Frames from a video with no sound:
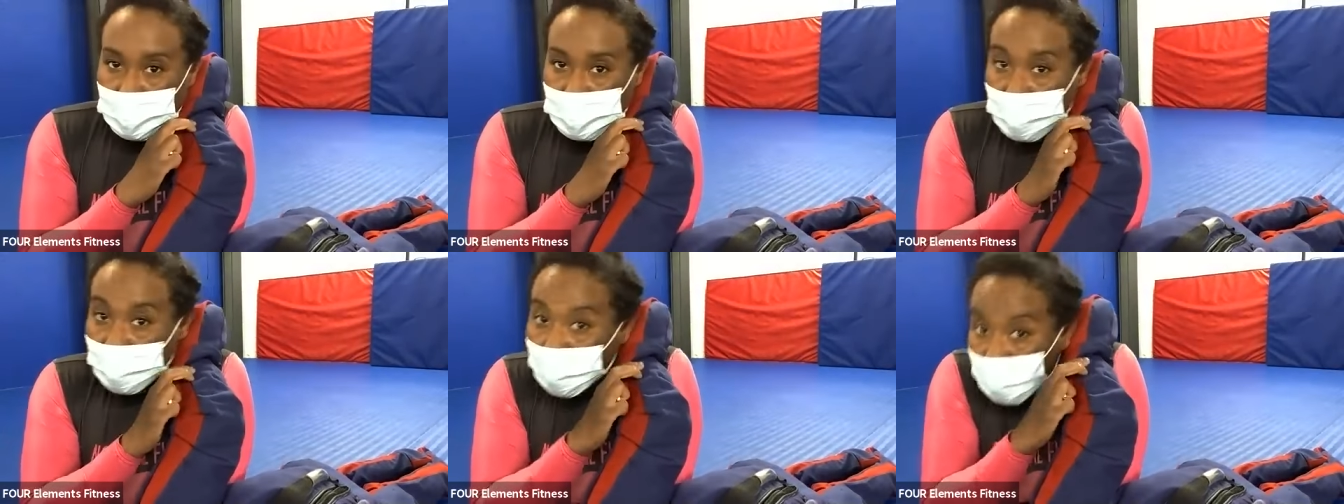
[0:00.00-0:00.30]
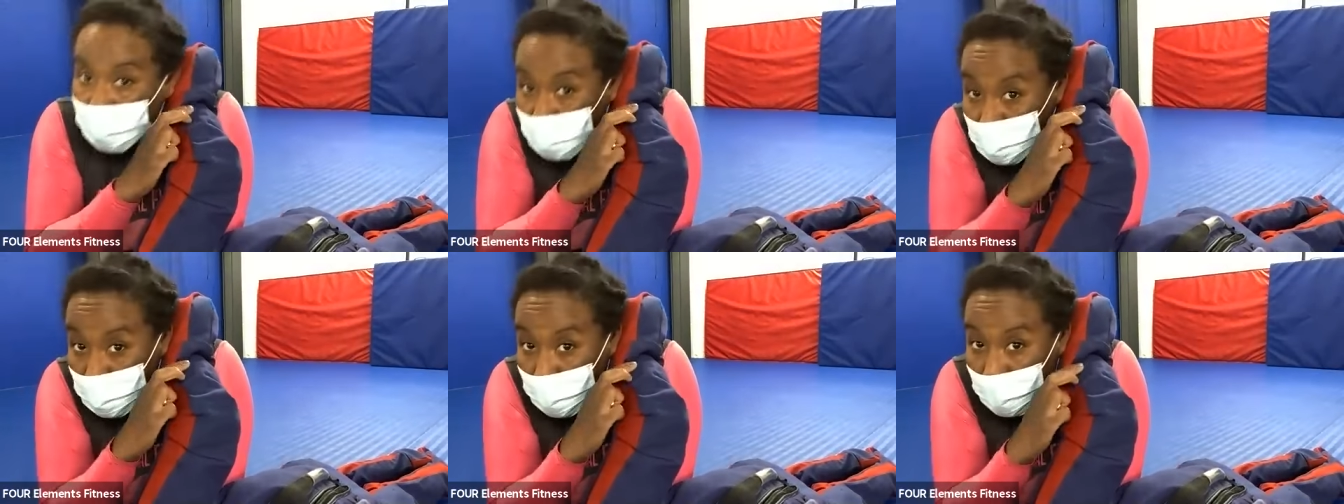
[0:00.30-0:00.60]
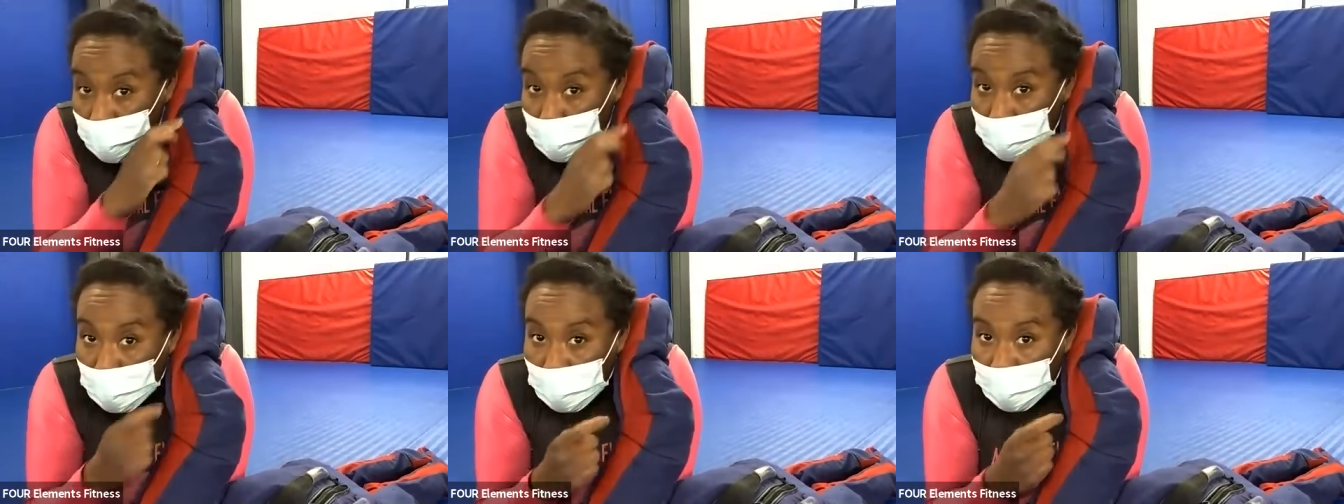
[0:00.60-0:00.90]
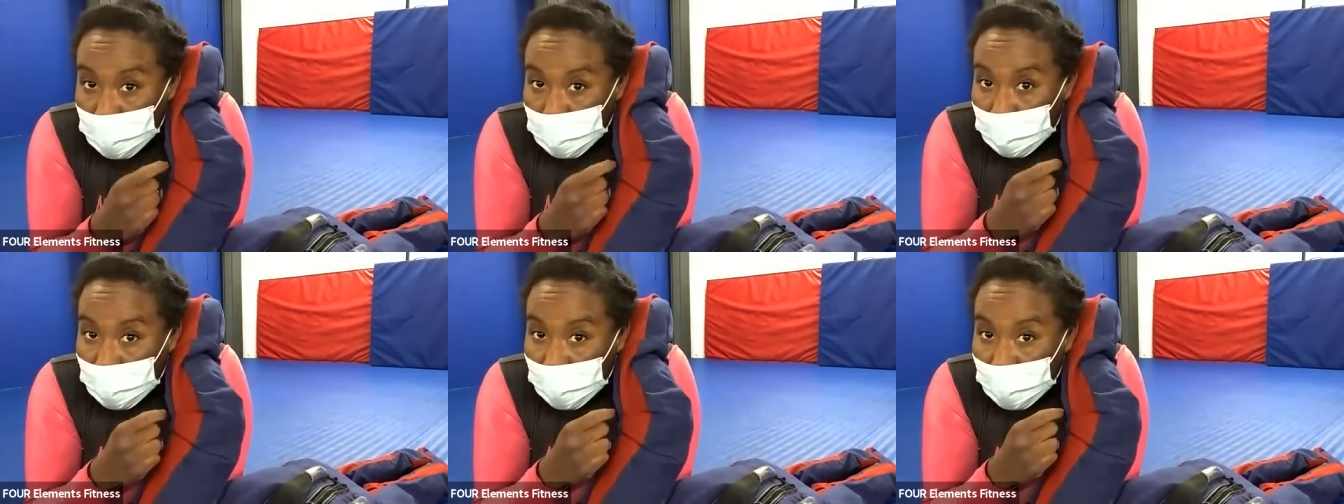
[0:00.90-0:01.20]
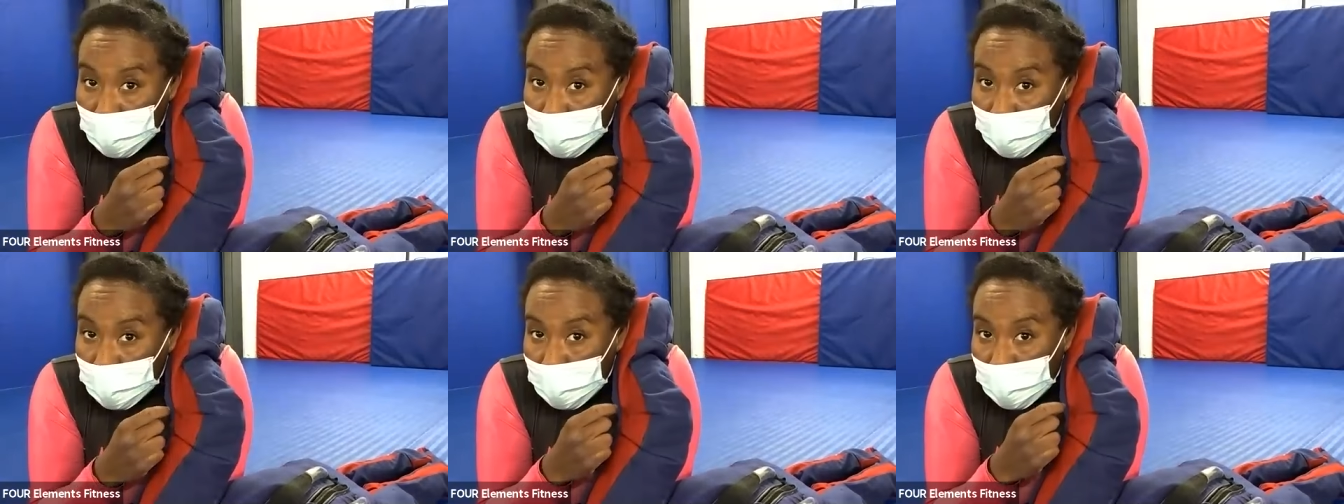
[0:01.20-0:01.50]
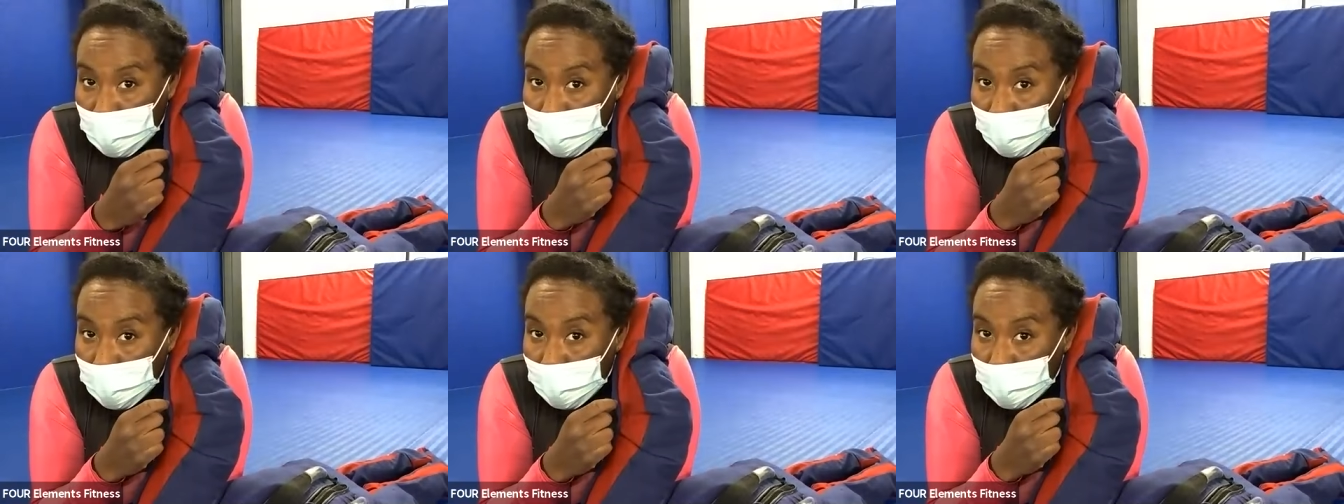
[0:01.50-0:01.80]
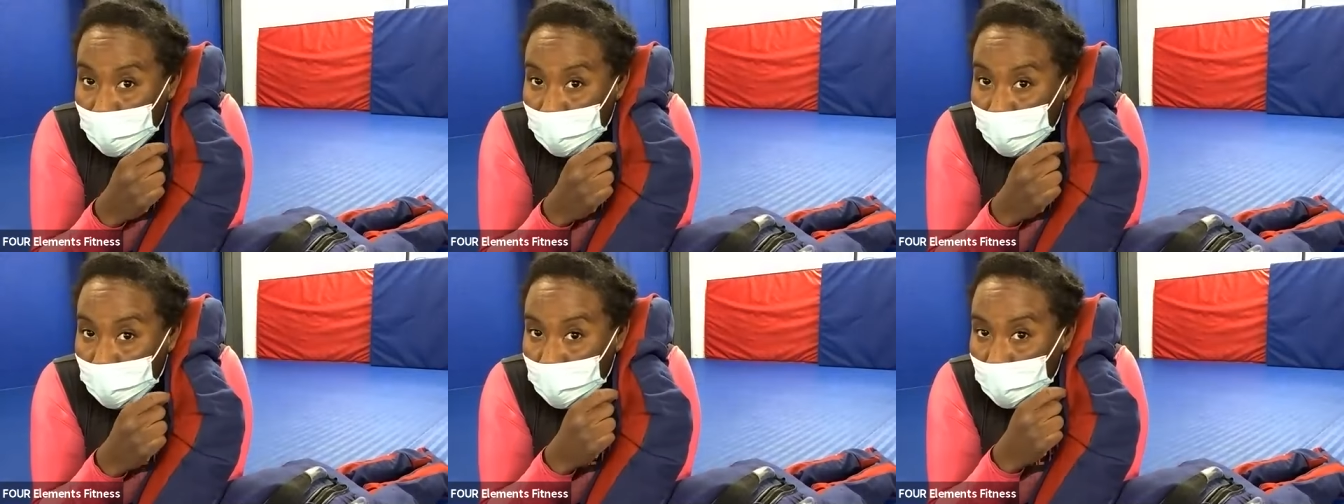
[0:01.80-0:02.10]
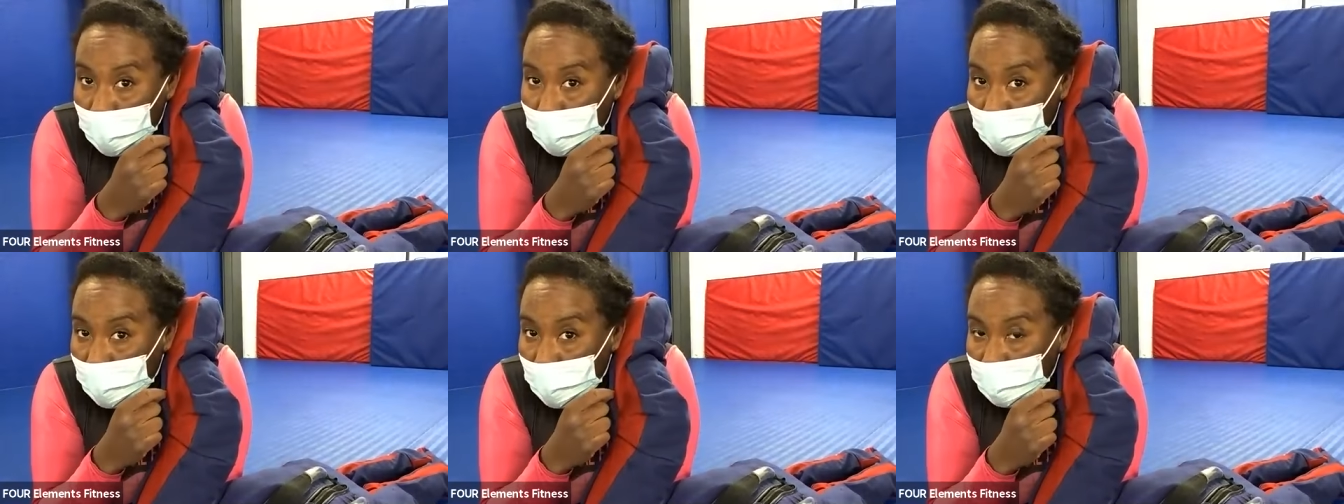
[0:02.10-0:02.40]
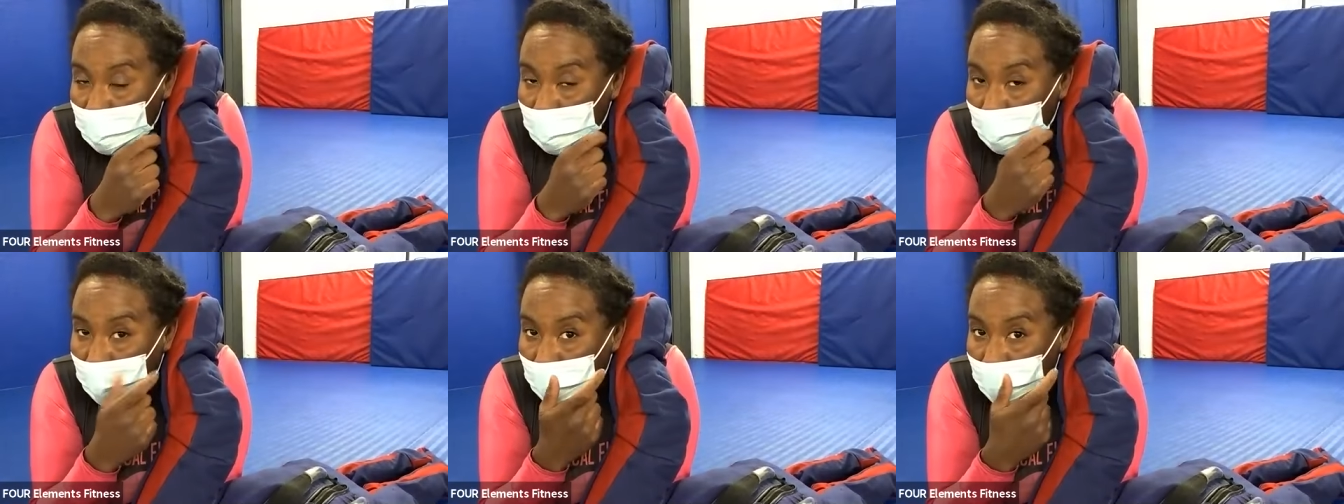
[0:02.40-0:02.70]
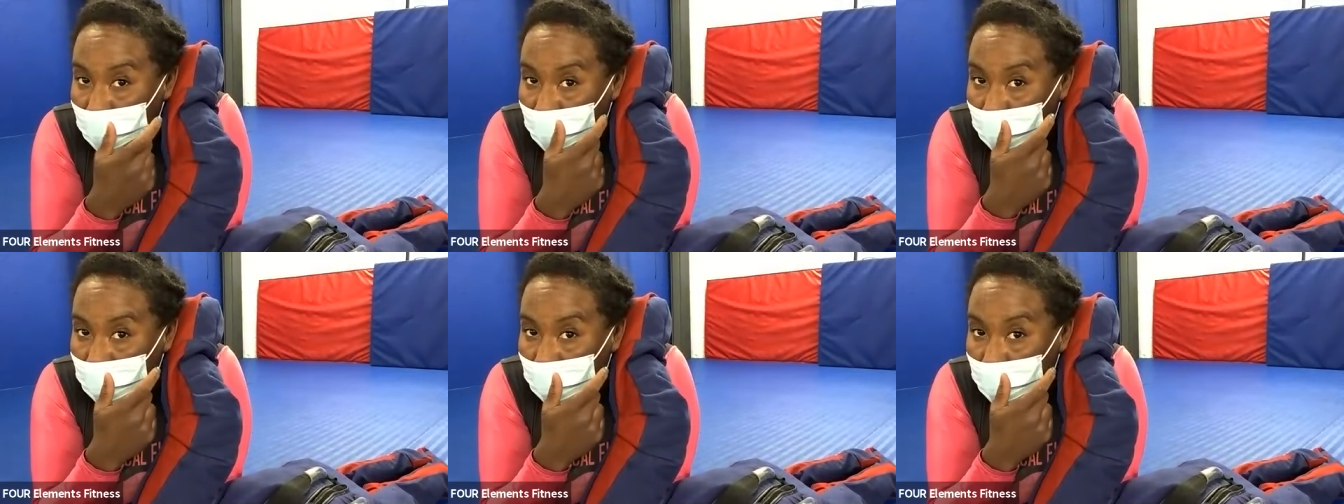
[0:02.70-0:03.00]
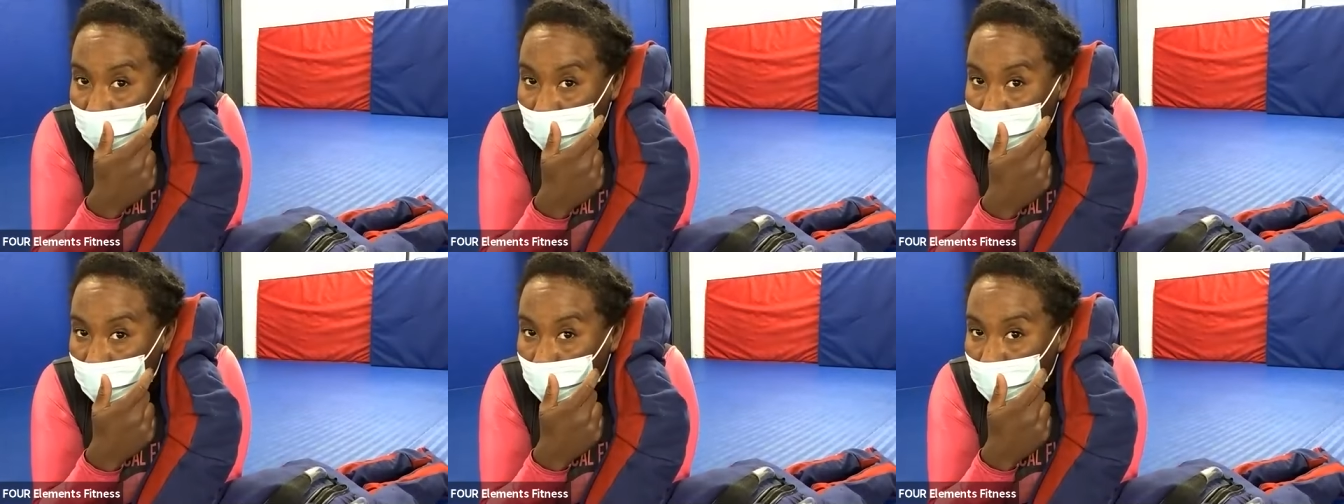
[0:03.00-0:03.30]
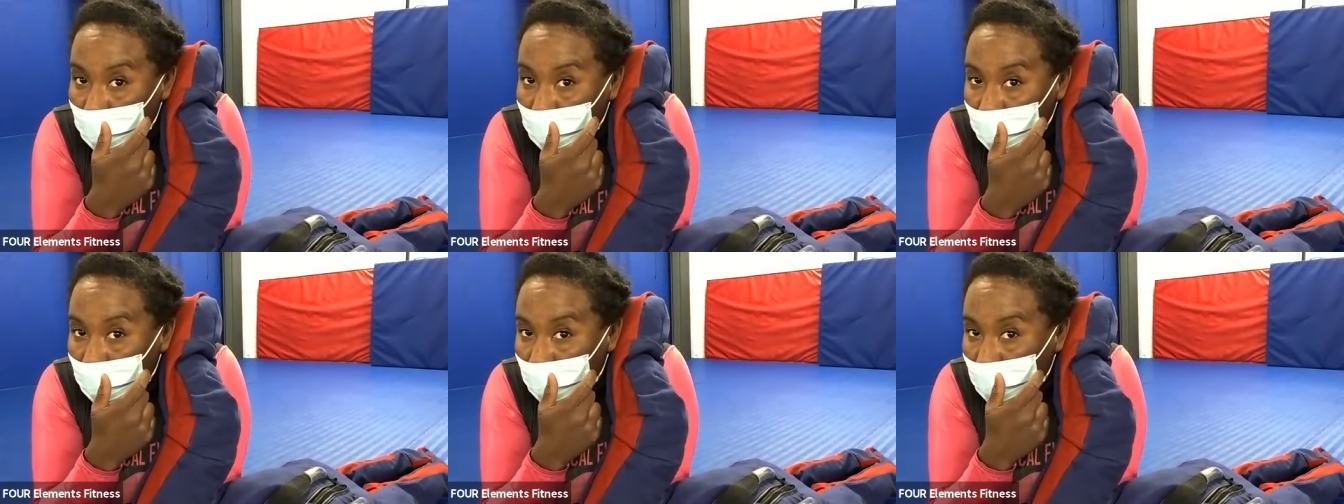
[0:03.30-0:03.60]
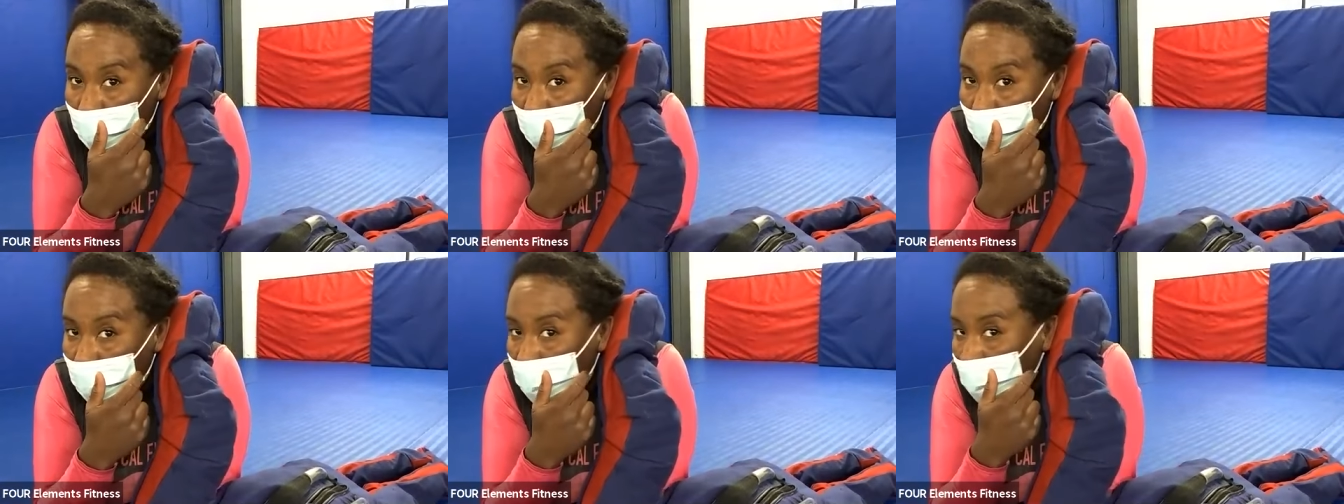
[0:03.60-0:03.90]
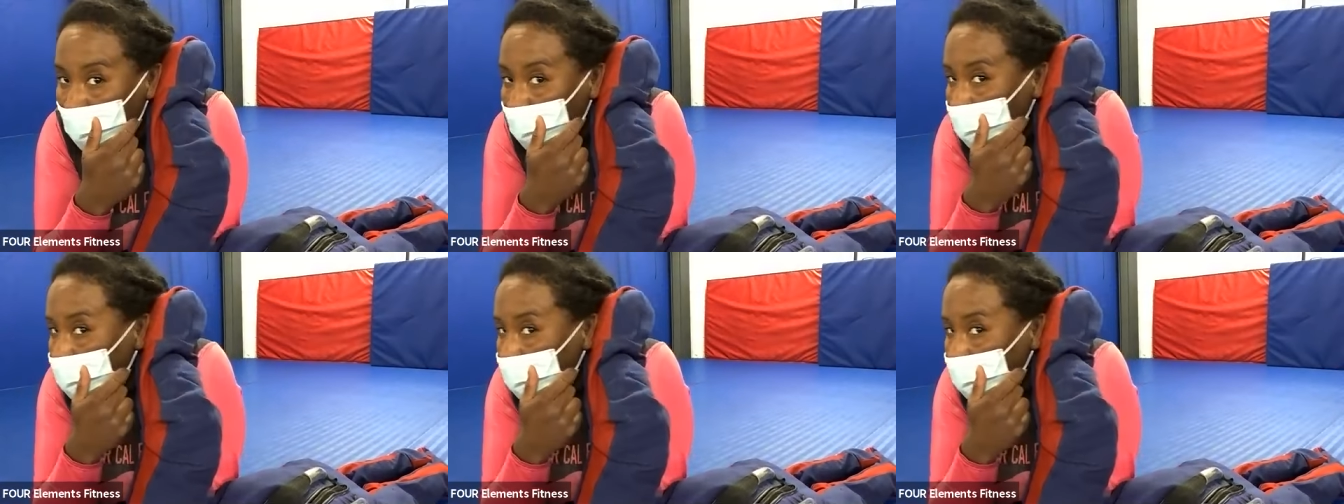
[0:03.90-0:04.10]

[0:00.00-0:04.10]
So we're shrugging, getting that head high, that hand high on our head,